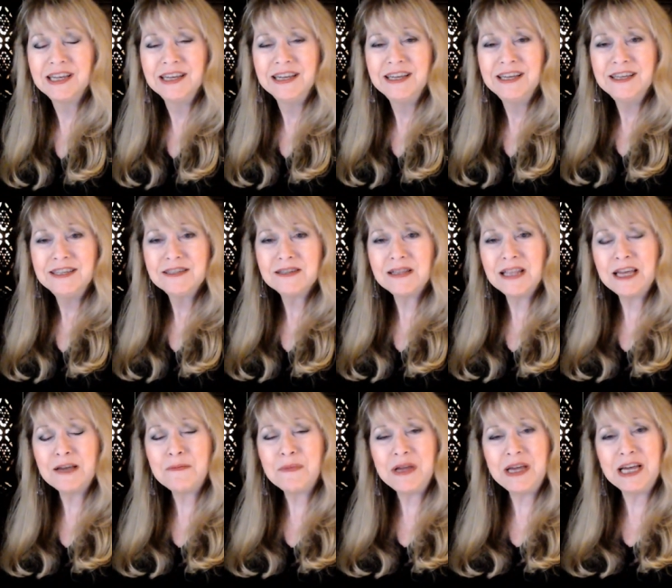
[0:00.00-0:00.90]
It's
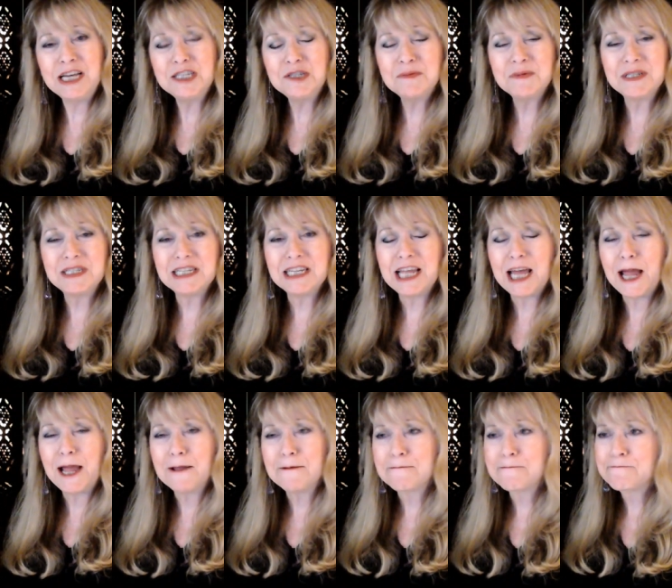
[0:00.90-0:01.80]
like my husband
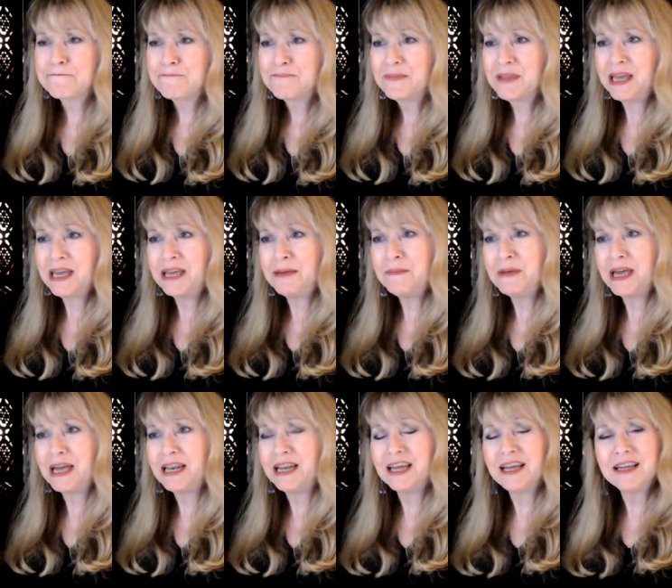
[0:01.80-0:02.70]
today. He
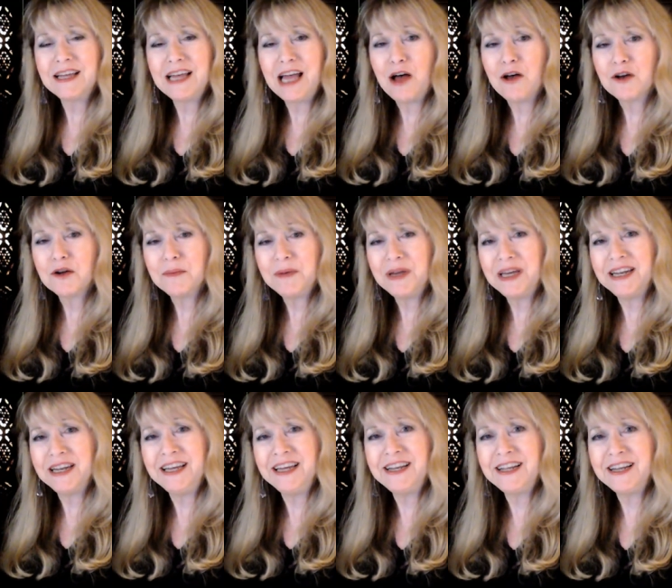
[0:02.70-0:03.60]
made alchemy, and
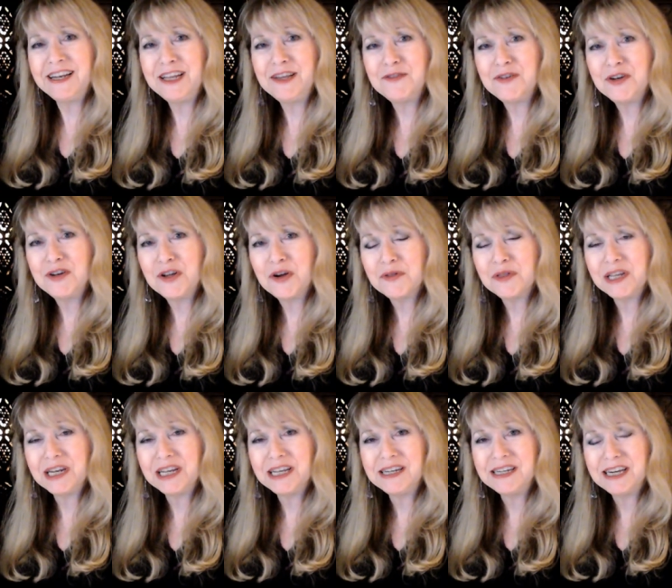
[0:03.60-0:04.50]
he didn't even know
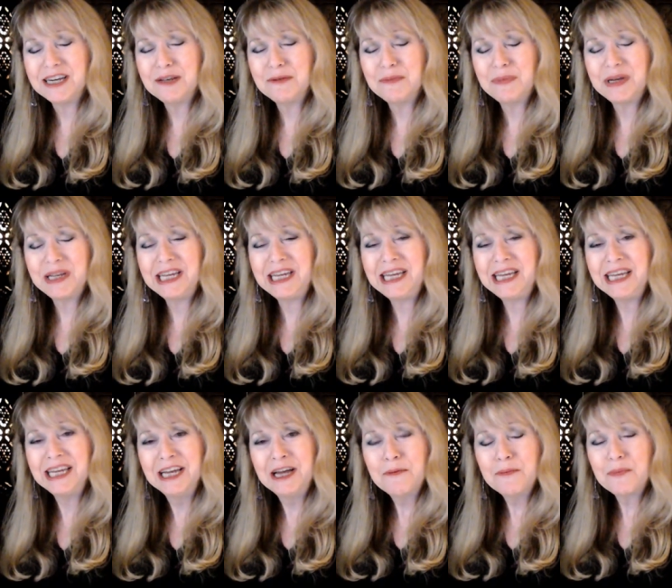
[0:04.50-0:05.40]
that he did, but he
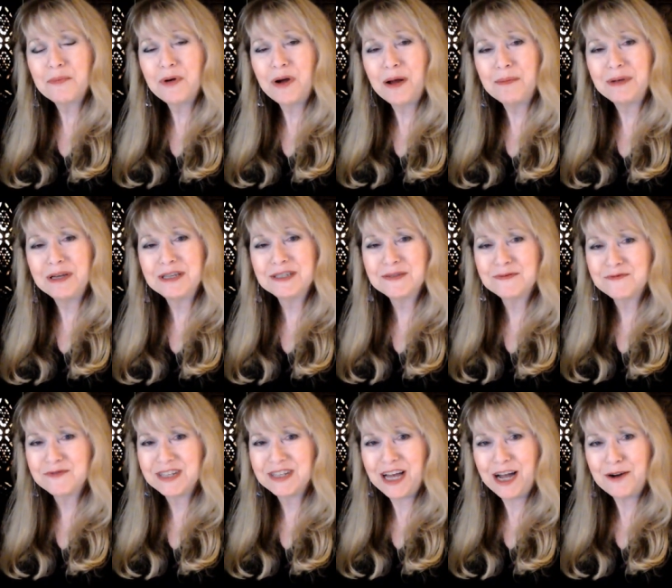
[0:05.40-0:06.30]
brought me some
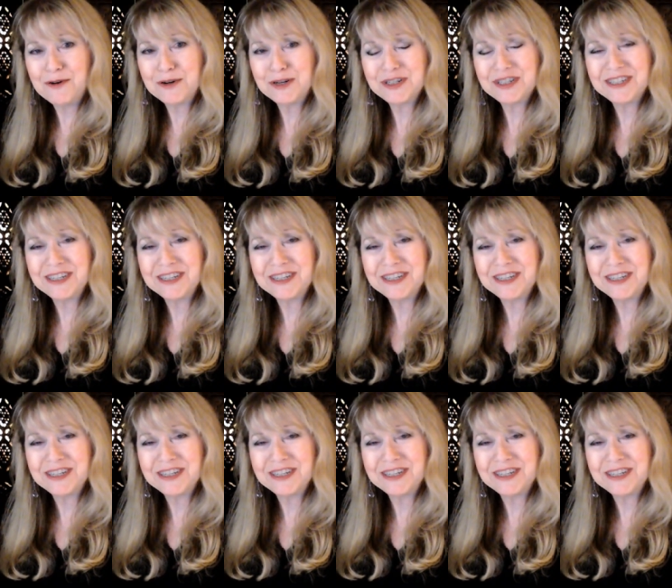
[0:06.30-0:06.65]
flowers.